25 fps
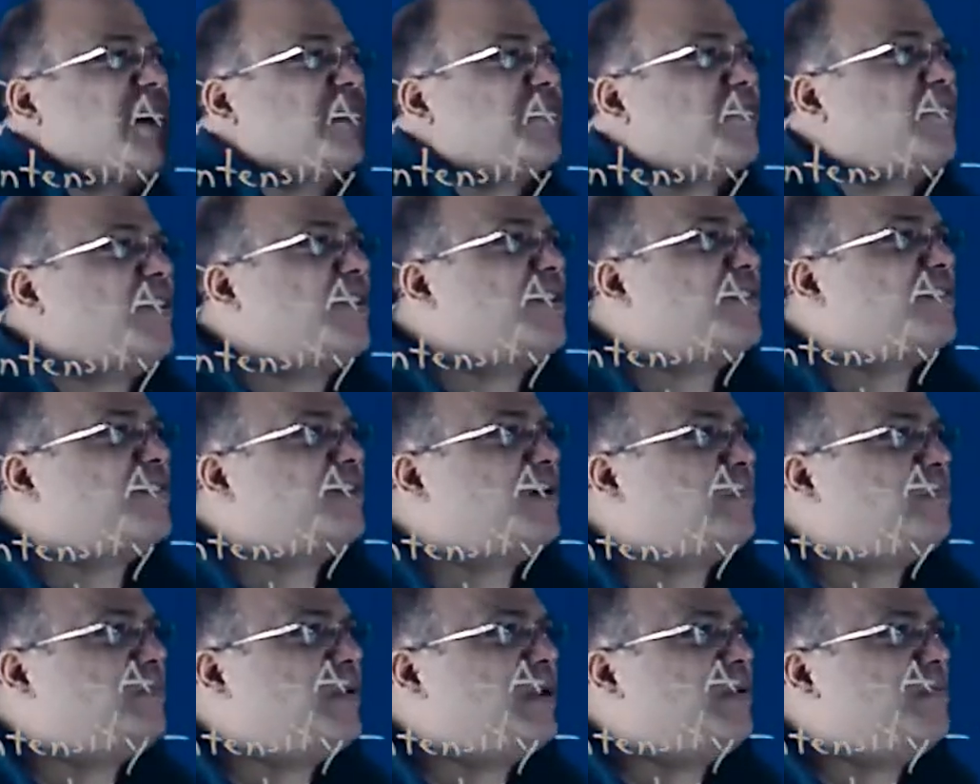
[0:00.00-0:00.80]
are called
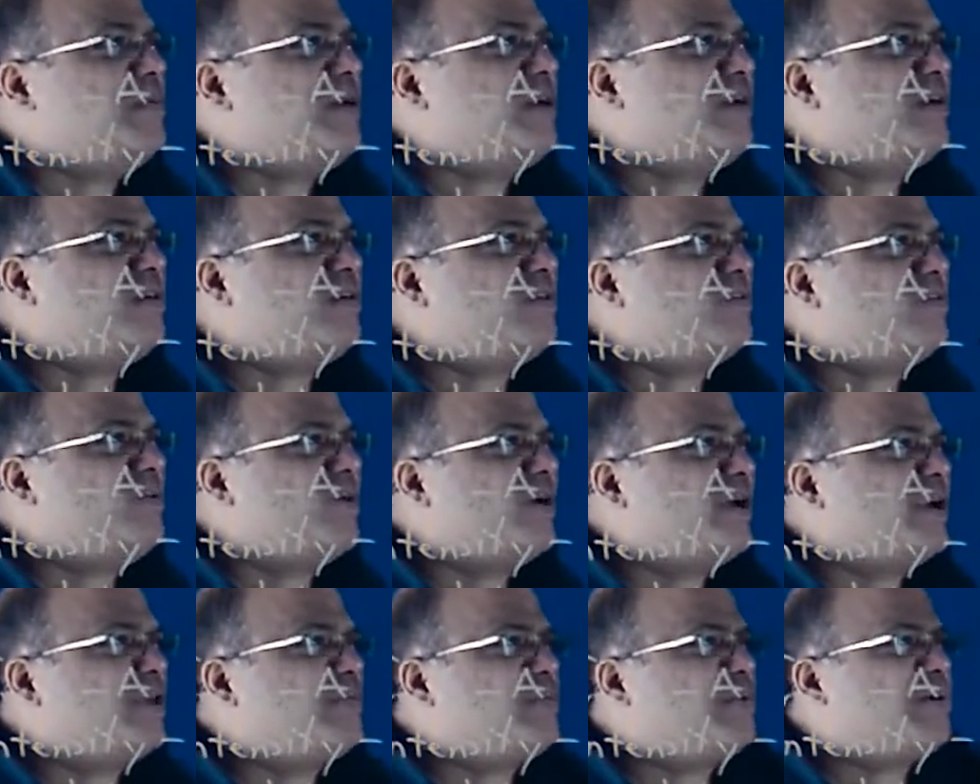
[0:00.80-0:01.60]
supplementary
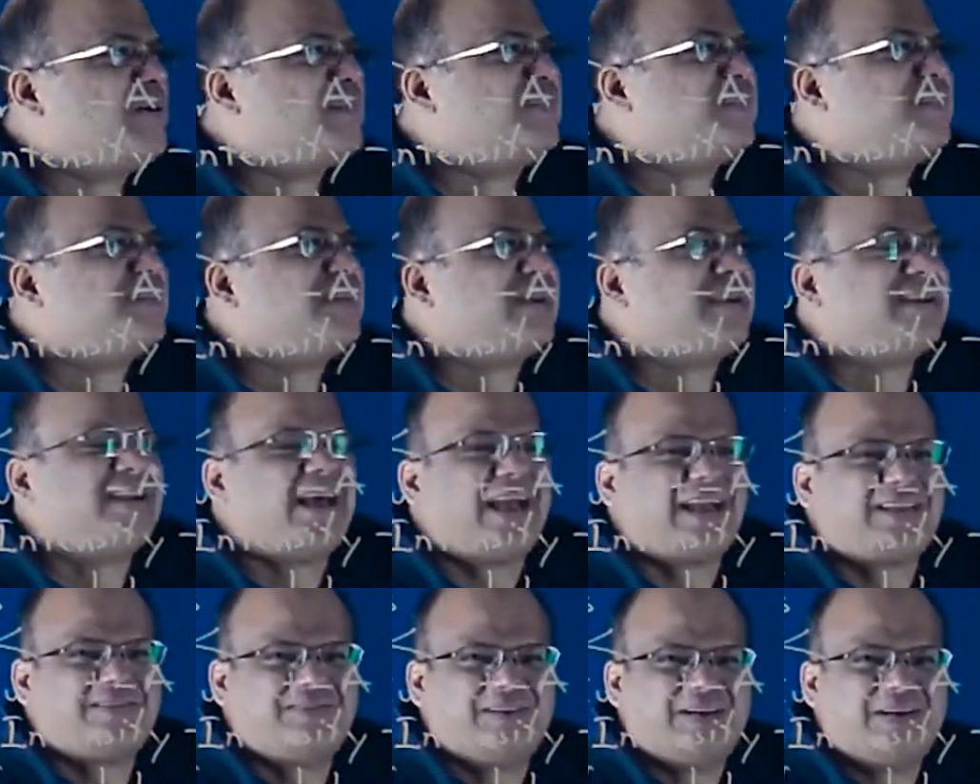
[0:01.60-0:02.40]
quantities because these are
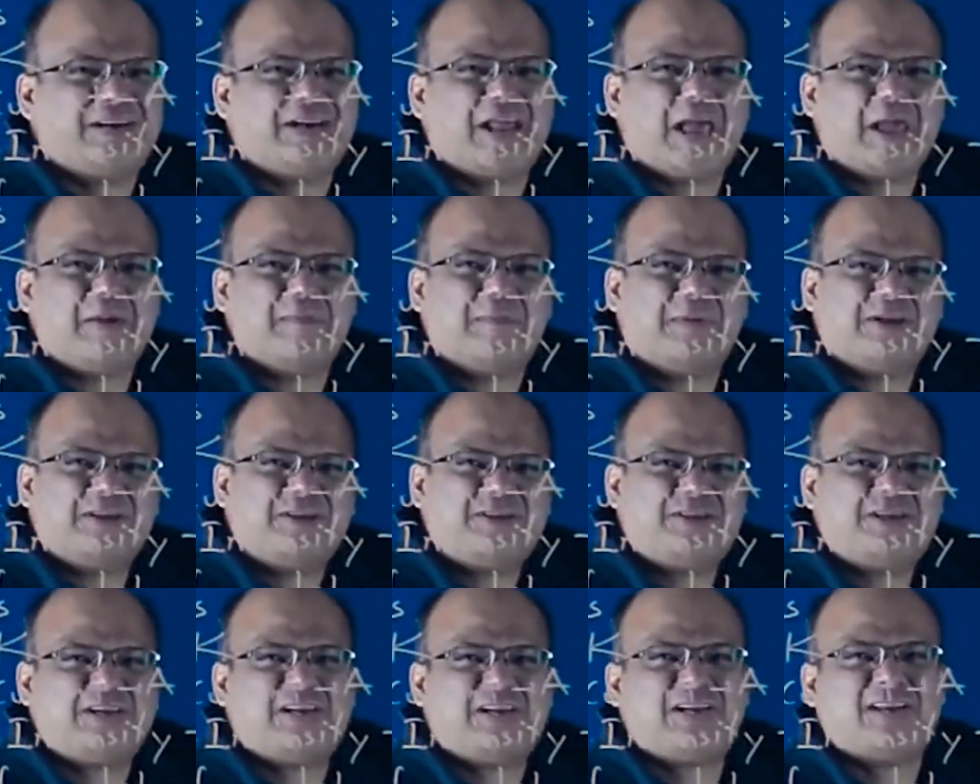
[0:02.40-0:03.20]
actually
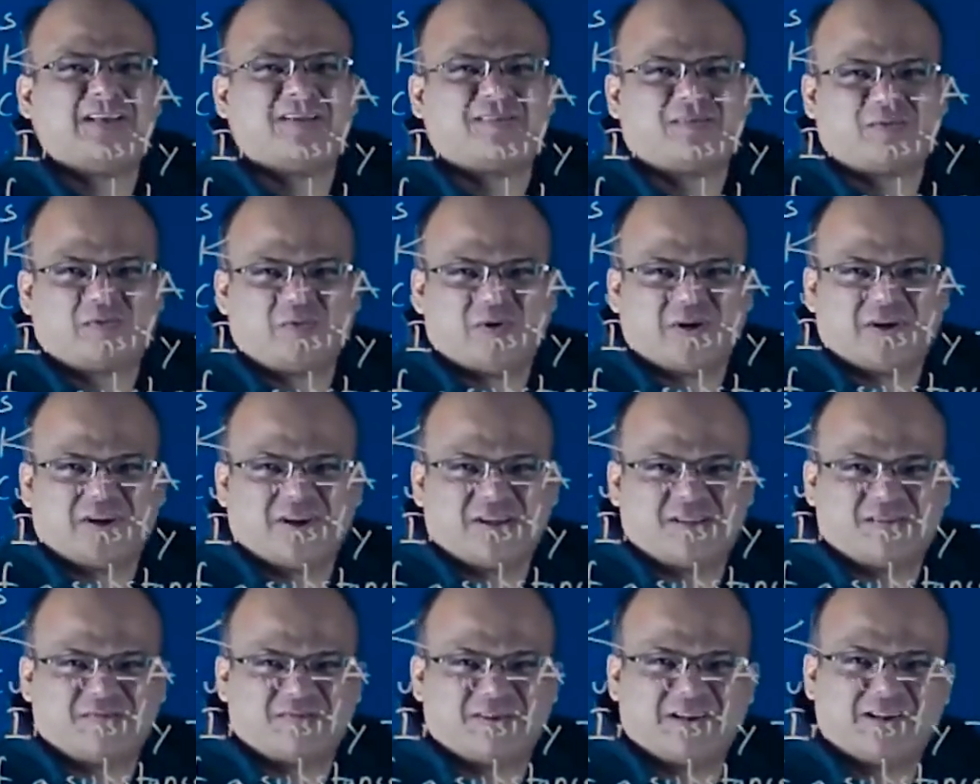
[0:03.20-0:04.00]
dimensionless
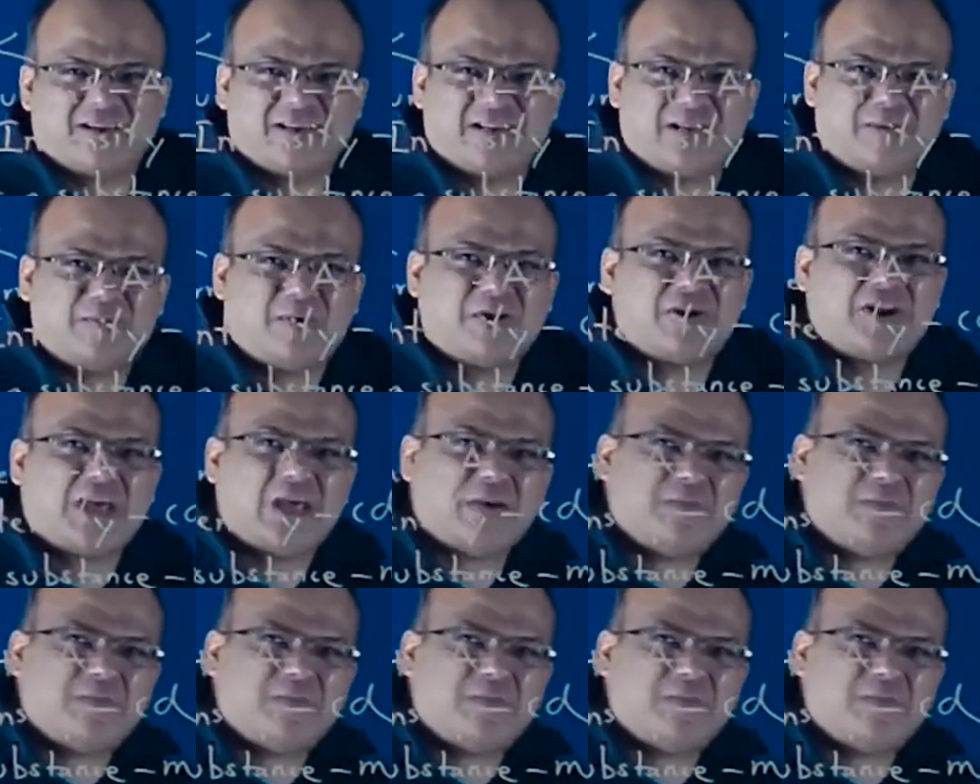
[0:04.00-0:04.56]
quantities. We learn about